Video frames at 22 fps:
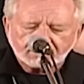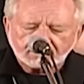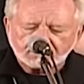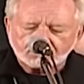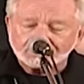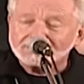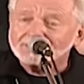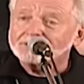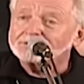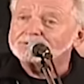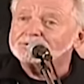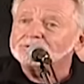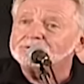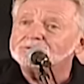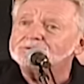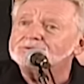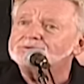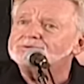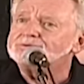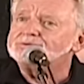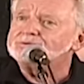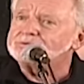We can
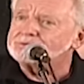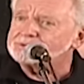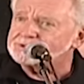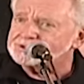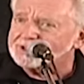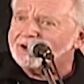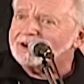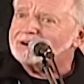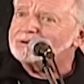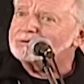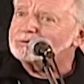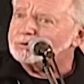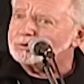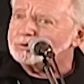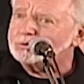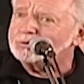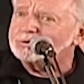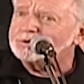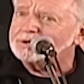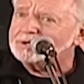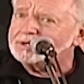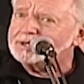use our
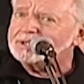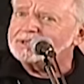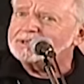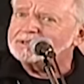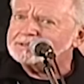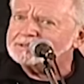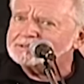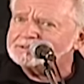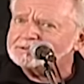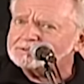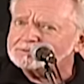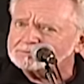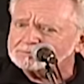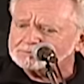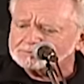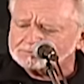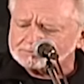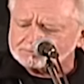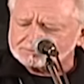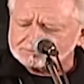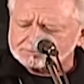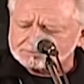own
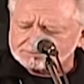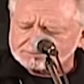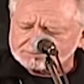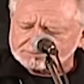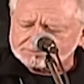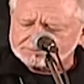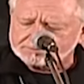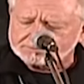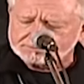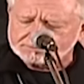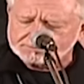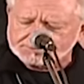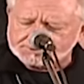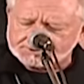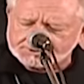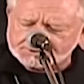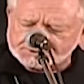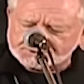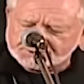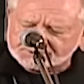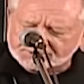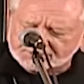
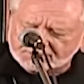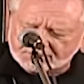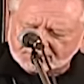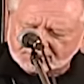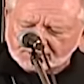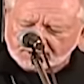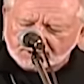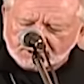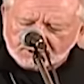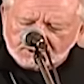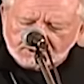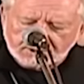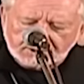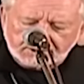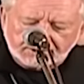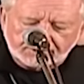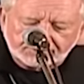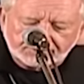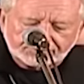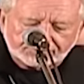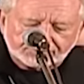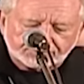names.
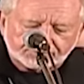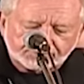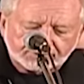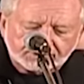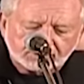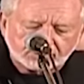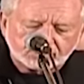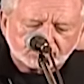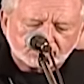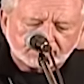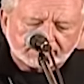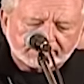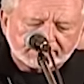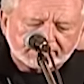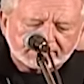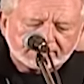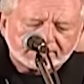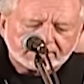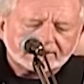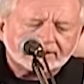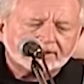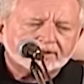If we
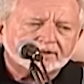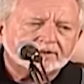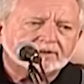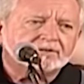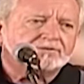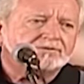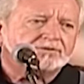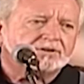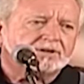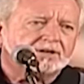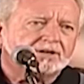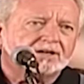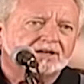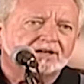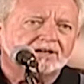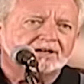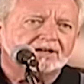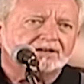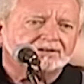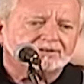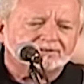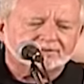only have
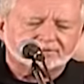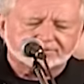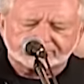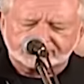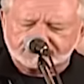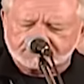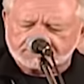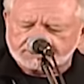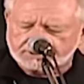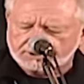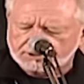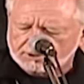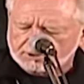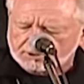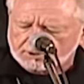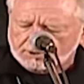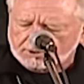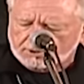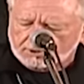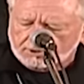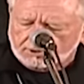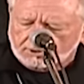love,
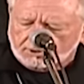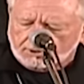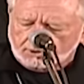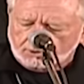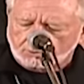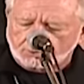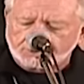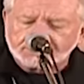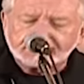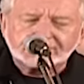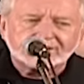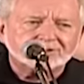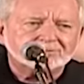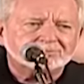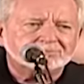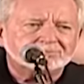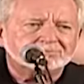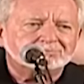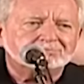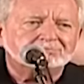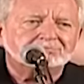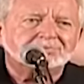we
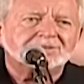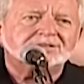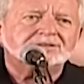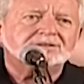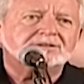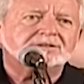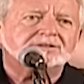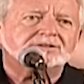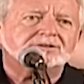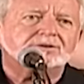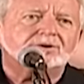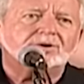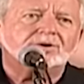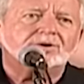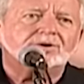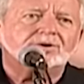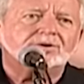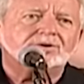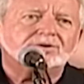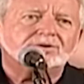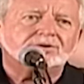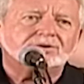can melt
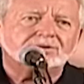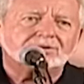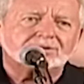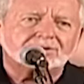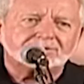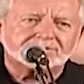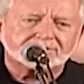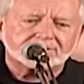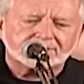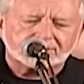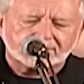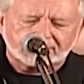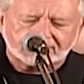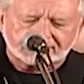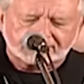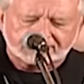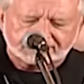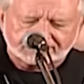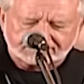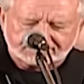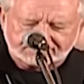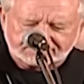all the
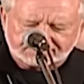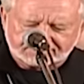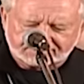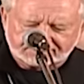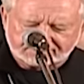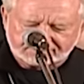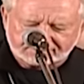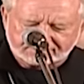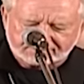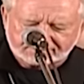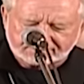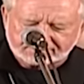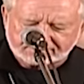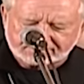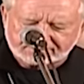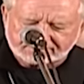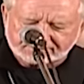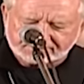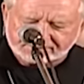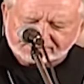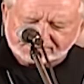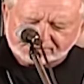
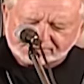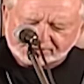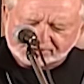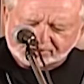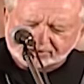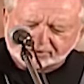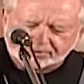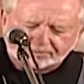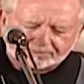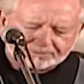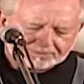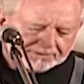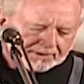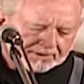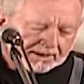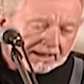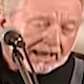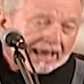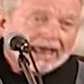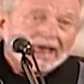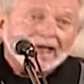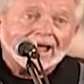guns
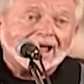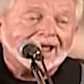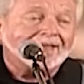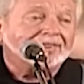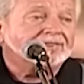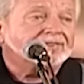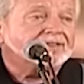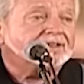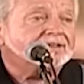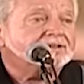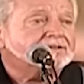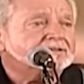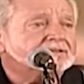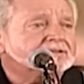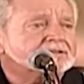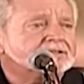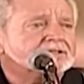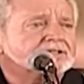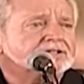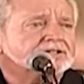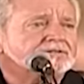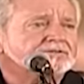and
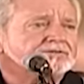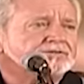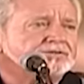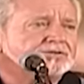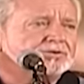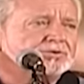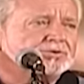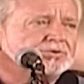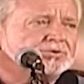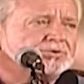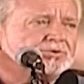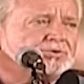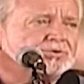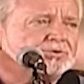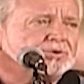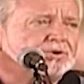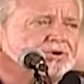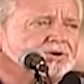then give the new